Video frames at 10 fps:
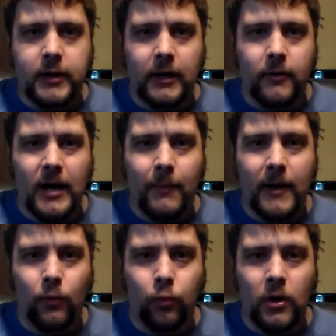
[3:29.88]
Yeah,
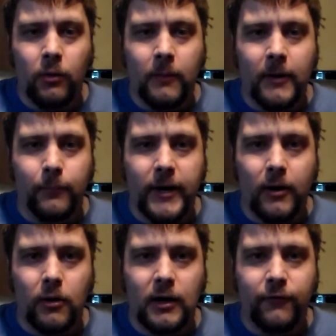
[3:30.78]
Ant-Man would have been
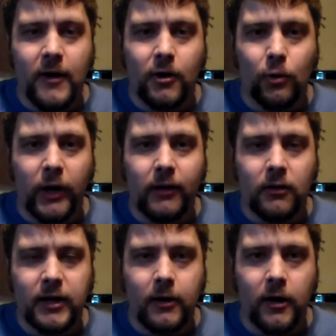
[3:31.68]
better if Edgar
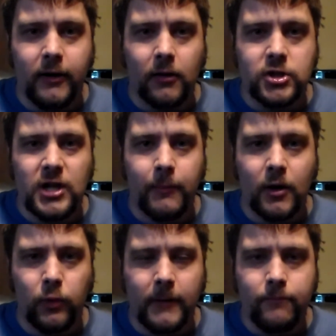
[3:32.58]
Wright stayed on. It's a
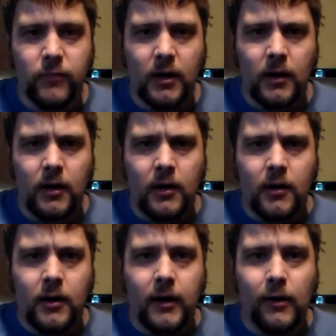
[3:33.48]
shame he quit.
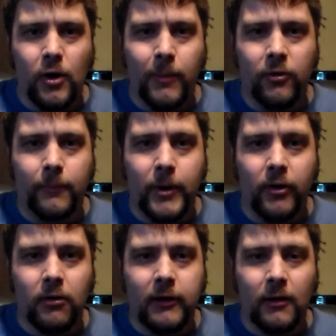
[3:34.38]
I knew about the
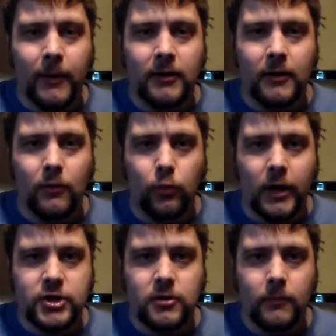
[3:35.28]
bonus scenes, but I didn't
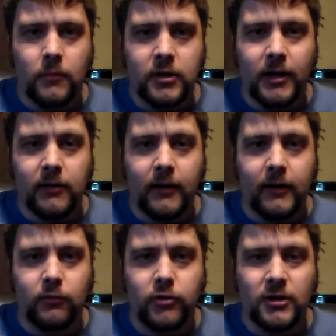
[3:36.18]
watch them. Yes,
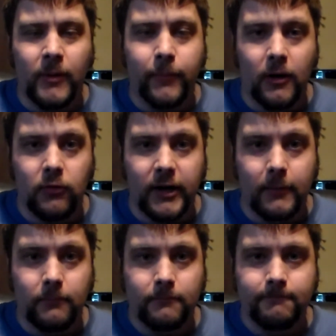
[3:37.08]
I, I looked them up
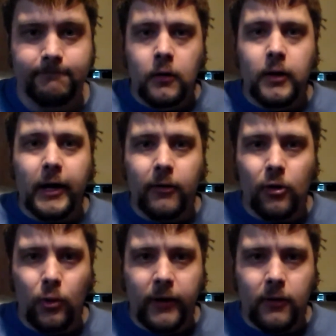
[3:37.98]
online.
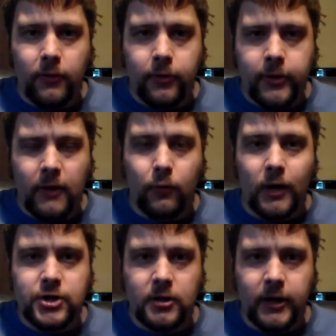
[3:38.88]
As always, thanks
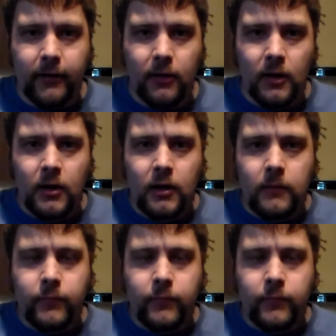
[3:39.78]
for watching, guys.